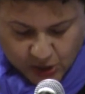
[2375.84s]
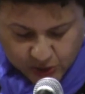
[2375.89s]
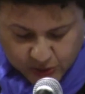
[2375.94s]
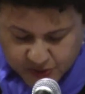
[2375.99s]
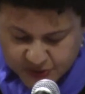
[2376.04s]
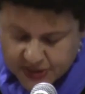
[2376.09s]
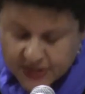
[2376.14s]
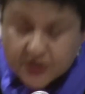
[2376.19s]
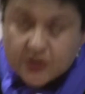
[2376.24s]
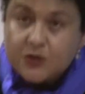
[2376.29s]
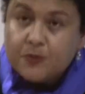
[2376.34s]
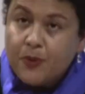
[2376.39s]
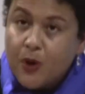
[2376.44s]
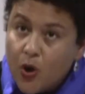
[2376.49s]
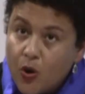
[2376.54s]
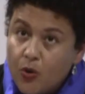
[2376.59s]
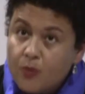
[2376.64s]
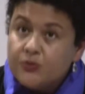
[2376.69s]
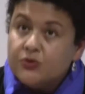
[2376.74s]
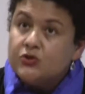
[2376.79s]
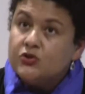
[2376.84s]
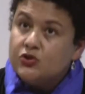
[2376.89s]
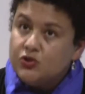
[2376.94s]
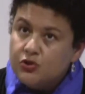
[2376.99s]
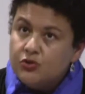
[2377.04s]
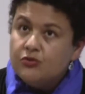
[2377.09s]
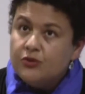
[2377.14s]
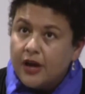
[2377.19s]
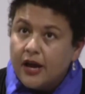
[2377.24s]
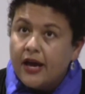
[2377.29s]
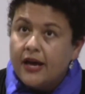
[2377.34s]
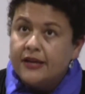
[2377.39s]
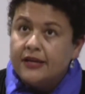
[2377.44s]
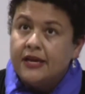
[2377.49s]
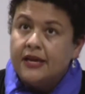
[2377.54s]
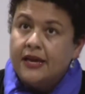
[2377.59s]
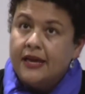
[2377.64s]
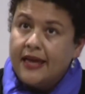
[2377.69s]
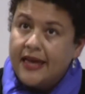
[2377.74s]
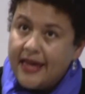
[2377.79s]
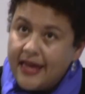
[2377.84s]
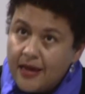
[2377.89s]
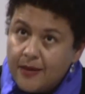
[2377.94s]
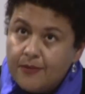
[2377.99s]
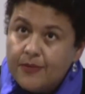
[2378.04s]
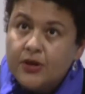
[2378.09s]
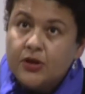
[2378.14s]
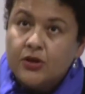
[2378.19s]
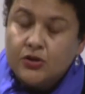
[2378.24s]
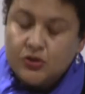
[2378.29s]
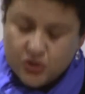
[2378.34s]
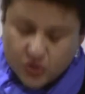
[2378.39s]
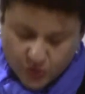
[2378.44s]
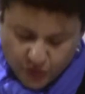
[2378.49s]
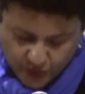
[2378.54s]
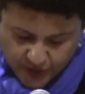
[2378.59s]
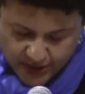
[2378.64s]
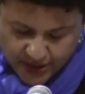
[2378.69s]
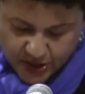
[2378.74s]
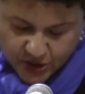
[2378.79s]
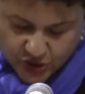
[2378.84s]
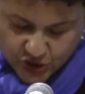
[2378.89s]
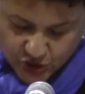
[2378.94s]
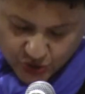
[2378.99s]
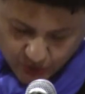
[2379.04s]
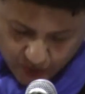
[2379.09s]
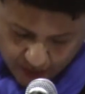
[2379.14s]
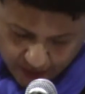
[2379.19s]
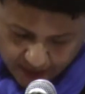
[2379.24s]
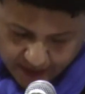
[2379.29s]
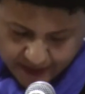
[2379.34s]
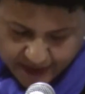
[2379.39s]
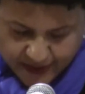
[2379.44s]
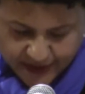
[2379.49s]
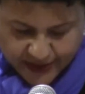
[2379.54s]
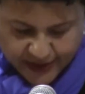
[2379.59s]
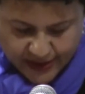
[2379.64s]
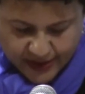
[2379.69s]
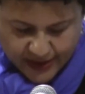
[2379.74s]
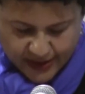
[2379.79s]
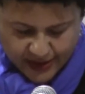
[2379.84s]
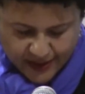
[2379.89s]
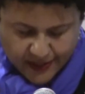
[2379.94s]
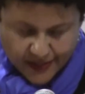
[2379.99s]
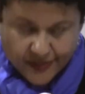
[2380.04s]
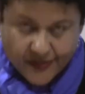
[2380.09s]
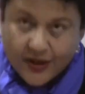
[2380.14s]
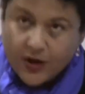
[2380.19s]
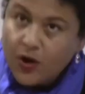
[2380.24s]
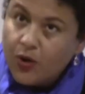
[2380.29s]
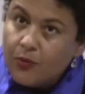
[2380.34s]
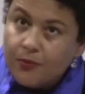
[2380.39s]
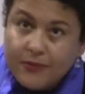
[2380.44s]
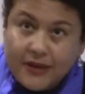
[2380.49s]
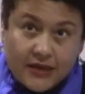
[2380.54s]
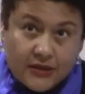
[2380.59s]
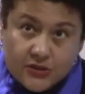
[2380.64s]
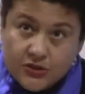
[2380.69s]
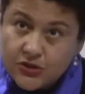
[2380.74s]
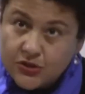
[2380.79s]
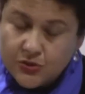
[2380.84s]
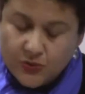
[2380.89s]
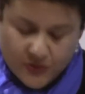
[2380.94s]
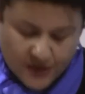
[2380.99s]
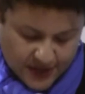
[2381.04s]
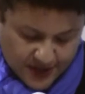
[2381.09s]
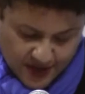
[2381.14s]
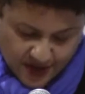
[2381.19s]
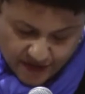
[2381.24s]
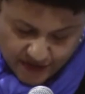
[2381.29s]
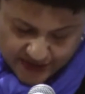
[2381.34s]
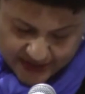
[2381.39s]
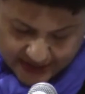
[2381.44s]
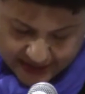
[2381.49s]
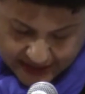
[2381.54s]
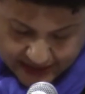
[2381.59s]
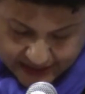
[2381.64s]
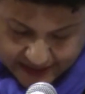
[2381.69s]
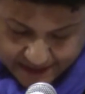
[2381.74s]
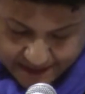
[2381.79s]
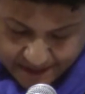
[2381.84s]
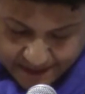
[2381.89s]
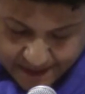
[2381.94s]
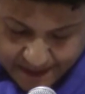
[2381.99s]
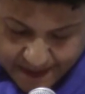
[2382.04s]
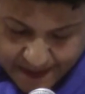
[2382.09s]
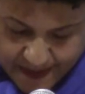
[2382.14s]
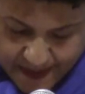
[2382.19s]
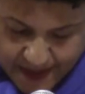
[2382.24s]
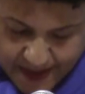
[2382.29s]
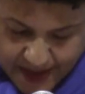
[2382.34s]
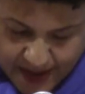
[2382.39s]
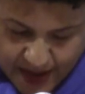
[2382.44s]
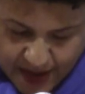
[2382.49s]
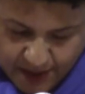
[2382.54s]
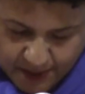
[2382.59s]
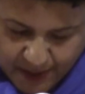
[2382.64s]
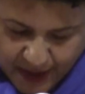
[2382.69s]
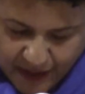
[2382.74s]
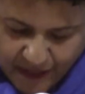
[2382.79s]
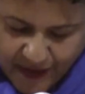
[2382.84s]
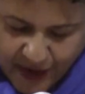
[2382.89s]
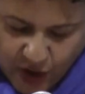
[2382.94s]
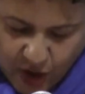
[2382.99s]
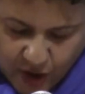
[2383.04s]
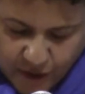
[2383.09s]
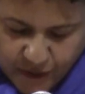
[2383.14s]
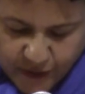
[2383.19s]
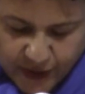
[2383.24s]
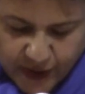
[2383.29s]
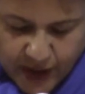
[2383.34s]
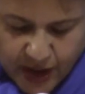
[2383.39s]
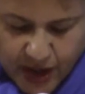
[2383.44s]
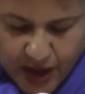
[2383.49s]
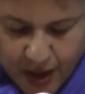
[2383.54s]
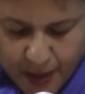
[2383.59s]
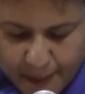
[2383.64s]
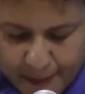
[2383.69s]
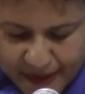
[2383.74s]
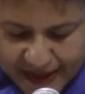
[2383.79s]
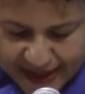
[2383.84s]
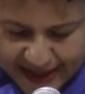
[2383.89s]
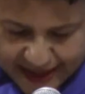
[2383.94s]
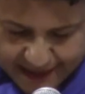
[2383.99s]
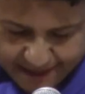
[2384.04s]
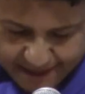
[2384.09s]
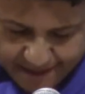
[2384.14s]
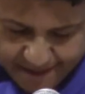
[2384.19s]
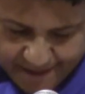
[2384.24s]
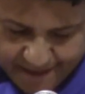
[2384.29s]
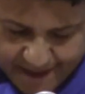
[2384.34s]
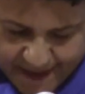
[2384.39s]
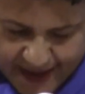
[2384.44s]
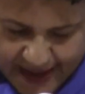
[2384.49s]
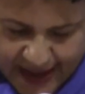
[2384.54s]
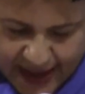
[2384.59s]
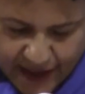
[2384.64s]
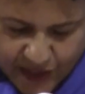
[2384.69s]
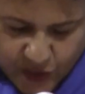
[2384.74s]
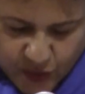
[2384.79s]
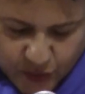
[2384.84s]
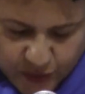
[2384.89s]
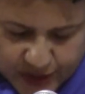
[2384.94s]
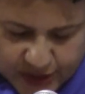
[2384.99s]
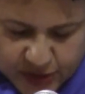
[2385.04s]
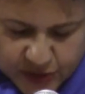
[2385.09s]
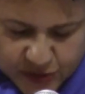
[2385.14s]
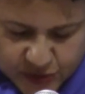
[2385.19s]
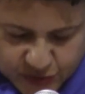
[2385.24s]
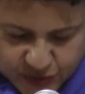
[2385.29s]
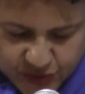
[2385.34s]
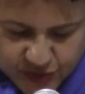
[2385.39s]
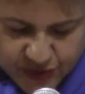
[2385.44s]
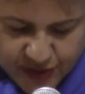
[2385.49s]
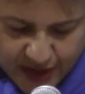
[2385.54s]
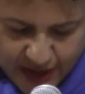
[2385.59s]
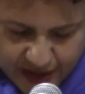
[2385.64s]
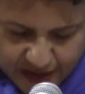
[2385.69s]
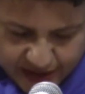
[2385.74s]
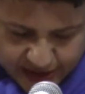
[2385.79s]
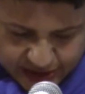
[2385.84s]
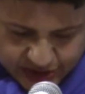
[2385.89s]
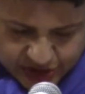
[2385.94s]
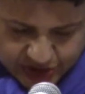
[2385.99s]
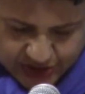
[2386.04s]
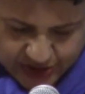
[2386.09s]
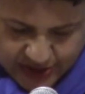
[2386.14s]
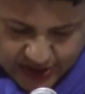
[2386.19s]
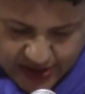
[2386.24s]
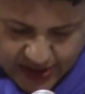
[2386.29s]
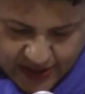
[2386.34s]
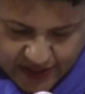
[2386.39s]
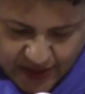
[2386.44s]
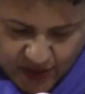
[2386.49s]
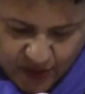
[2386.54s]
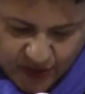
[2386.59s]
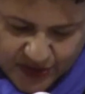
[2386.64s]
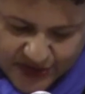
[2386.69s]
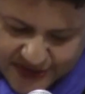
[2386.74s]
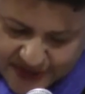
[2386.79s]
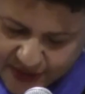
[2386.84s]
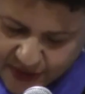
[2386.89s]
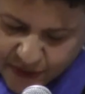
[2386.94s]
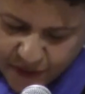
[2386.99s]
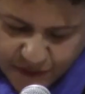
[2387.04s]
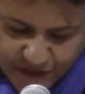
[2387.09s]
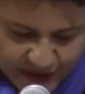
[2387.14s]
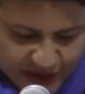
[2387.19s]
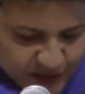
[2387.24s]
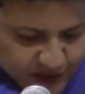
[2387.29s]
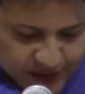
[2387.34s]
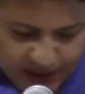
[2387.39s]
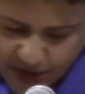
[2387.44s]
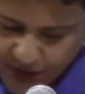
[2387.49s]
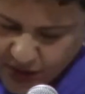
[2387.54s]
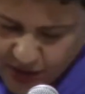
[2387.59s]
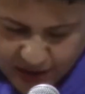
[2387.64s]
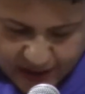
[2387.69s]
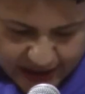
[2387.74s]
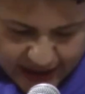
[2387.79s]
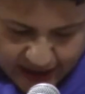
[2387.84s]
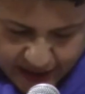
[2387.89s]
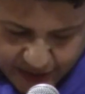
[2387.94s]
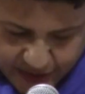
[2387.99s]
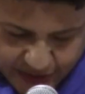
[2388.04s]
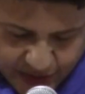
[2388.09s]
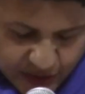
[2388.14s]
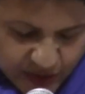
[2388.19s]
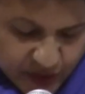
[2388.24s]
Lucille's poems do not aim to reassure. They don't mean to, they never did. But they offer company, and the real true knowledge that we're still figuring it all out